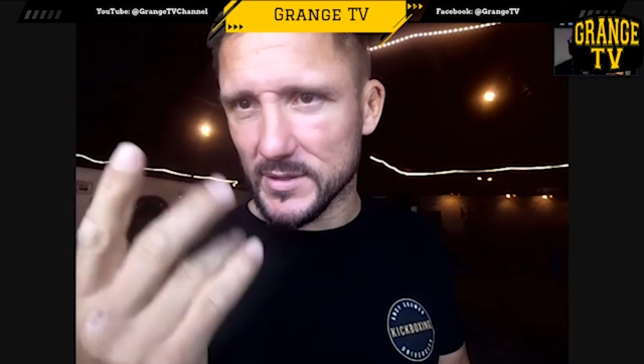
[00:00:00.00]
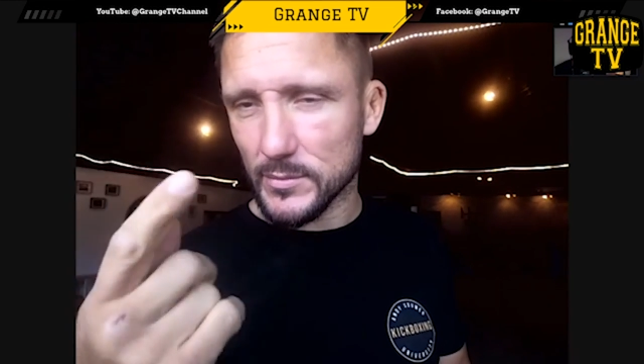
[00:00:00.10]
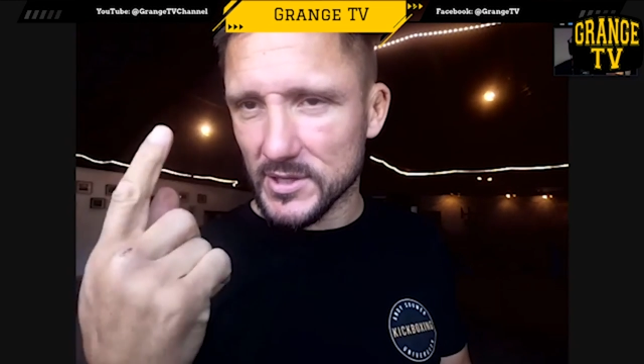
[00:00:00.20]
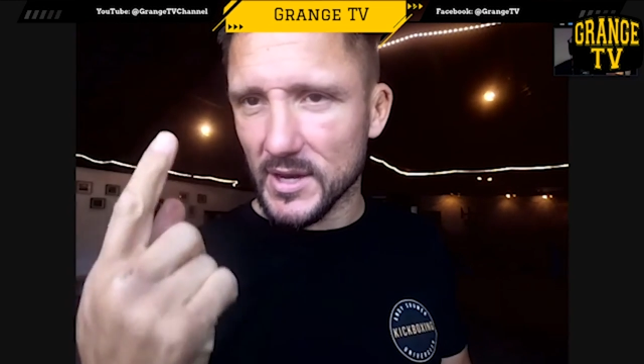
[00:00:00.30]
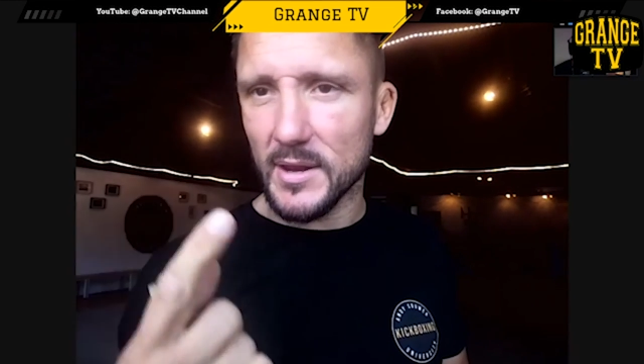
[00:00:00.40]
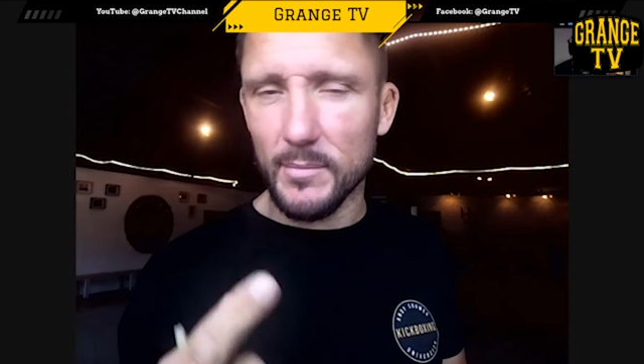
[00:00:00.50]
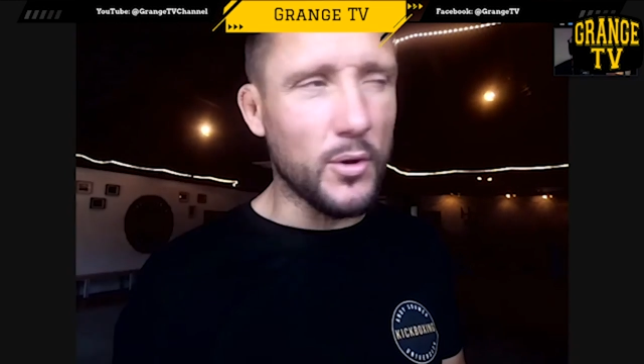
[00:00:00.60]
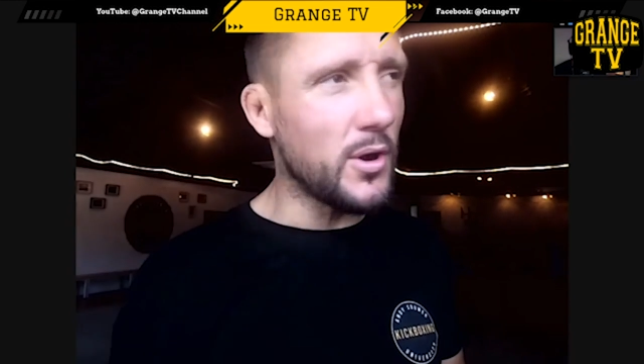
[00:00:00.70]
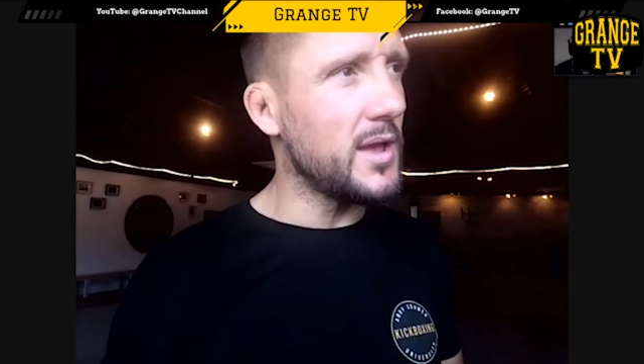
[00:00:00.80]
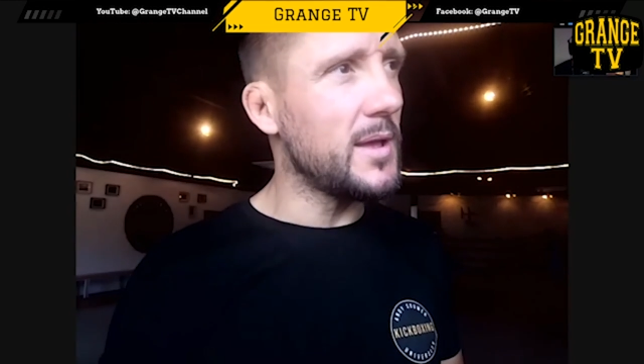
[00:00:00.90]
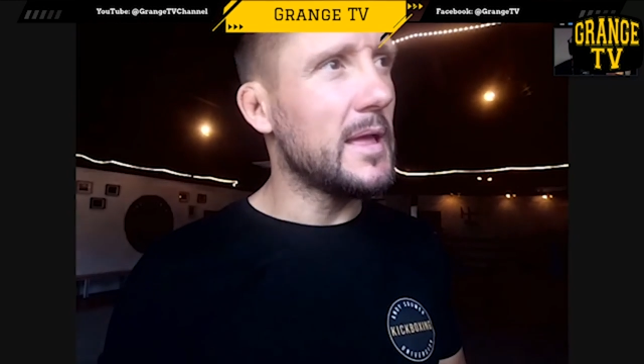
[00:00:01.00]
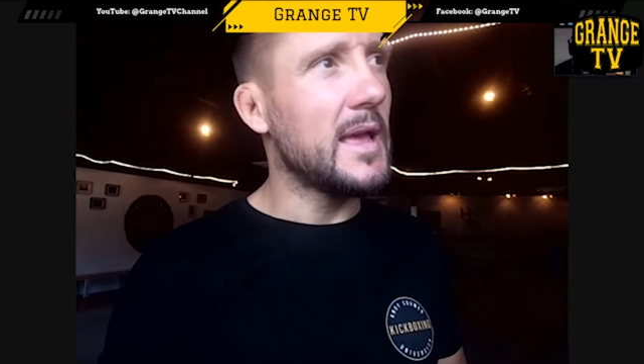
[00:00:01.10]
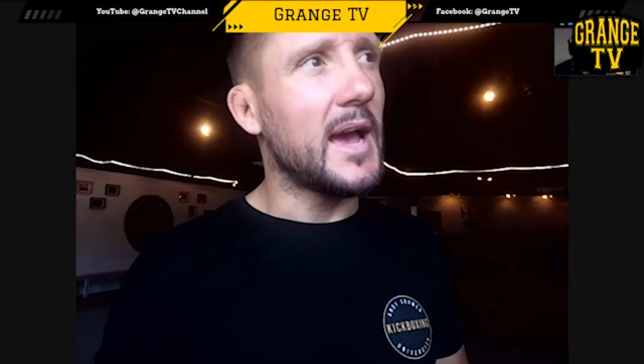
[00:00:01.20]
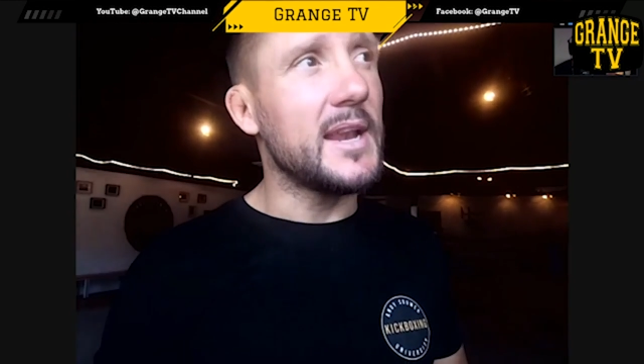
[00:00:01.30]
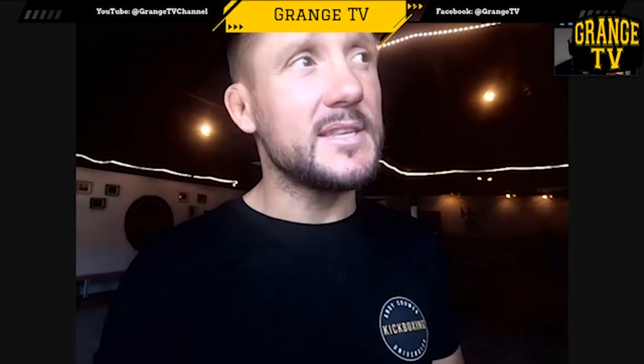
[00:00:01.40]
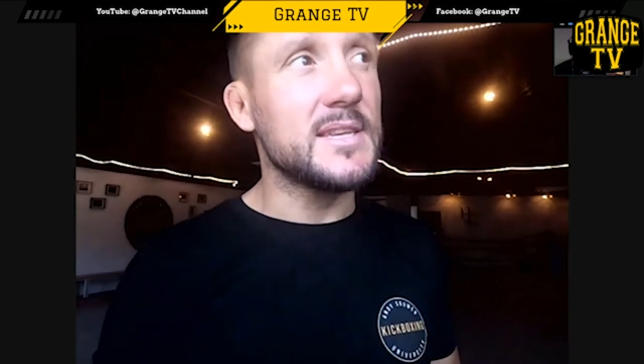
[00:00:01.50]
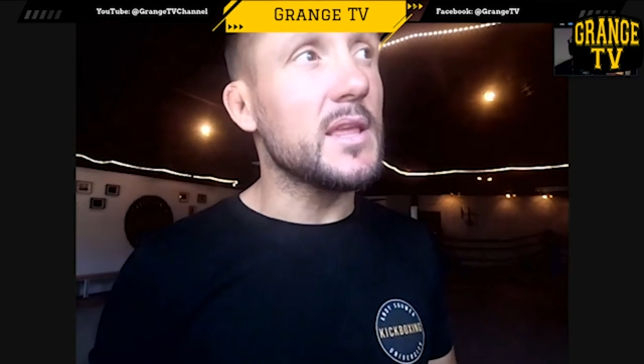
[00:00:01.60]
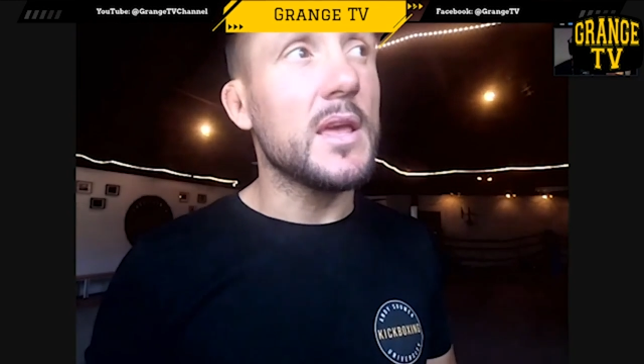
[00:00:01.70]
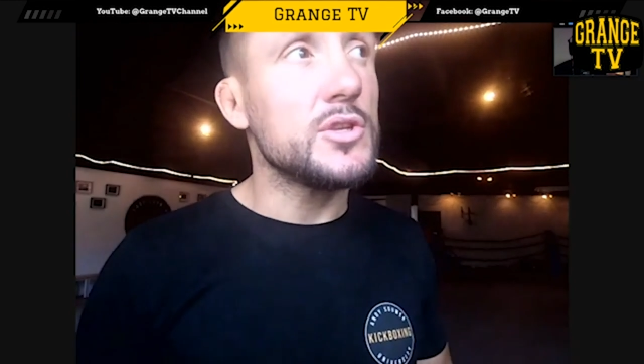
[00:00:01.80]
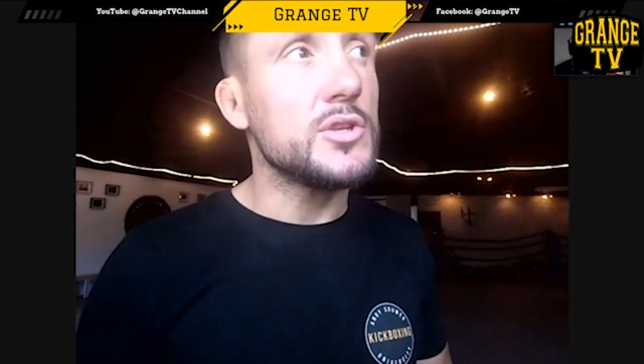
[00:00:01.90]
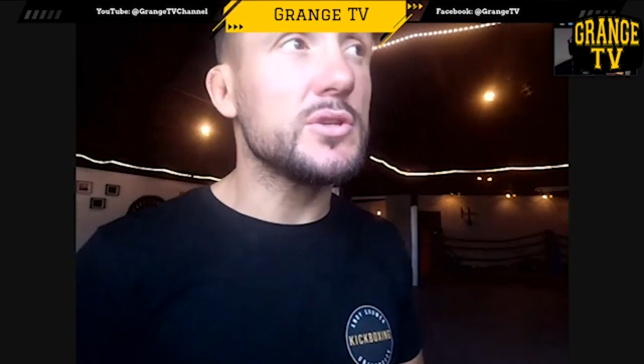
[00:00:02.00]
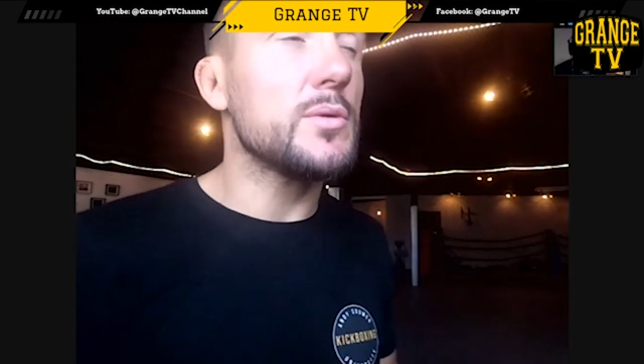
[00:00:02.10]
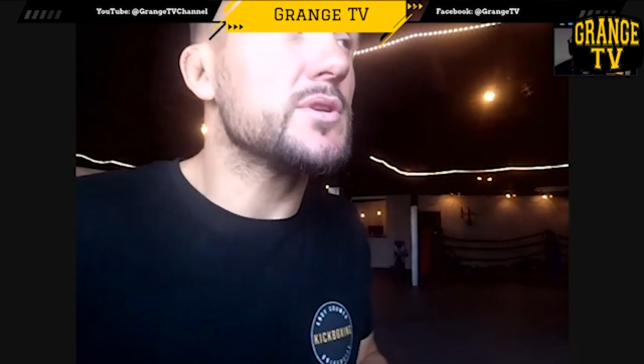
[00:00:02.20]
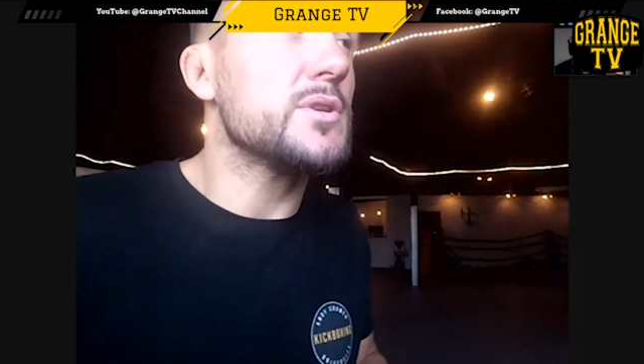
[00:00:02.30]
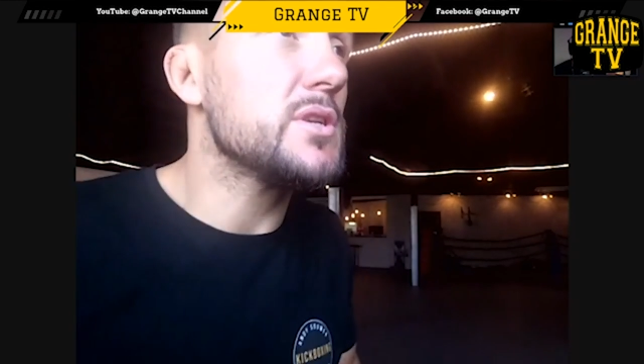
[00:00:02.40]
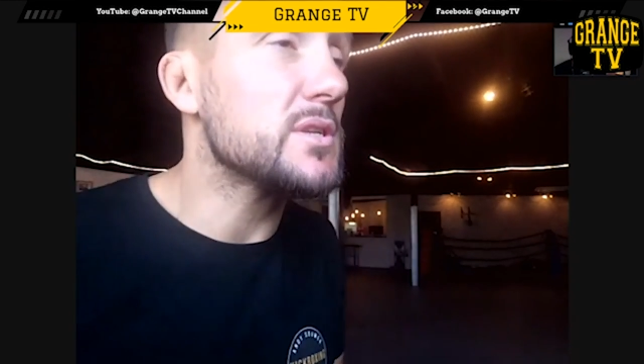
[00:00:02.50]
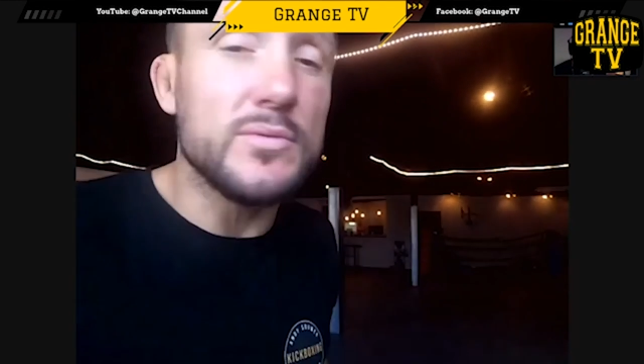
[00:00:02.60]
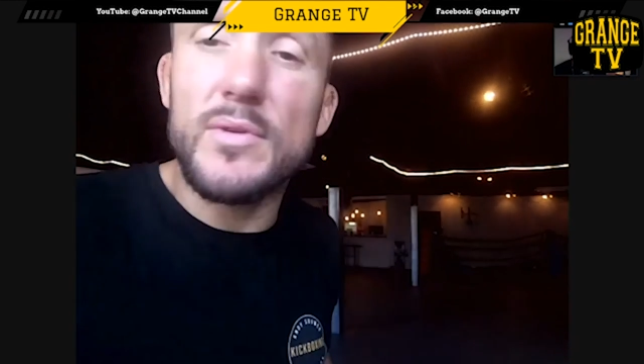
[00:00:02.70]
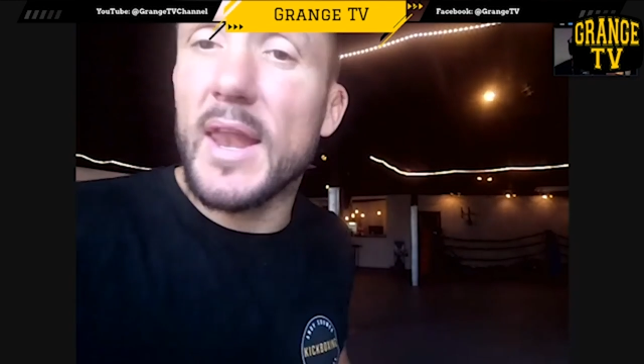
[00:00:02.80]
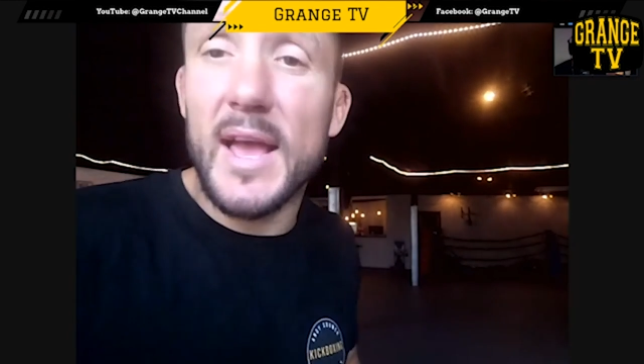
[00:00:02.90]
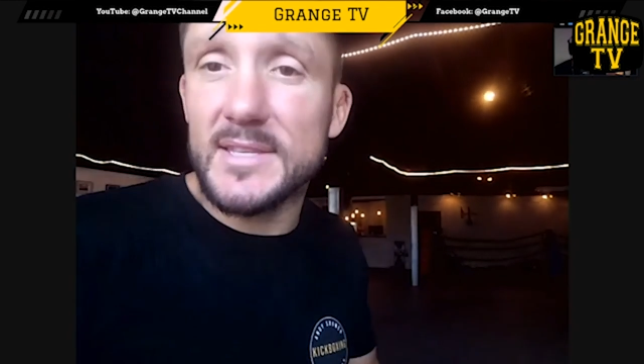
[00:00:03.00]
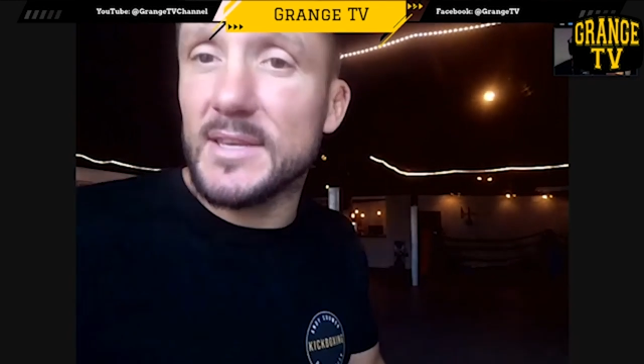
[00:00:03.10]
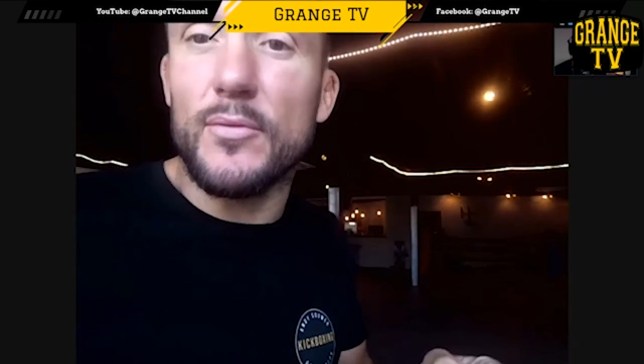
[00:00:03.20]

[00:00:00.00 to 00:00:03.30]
There was a little boy. And he said, Jose was just relaxing,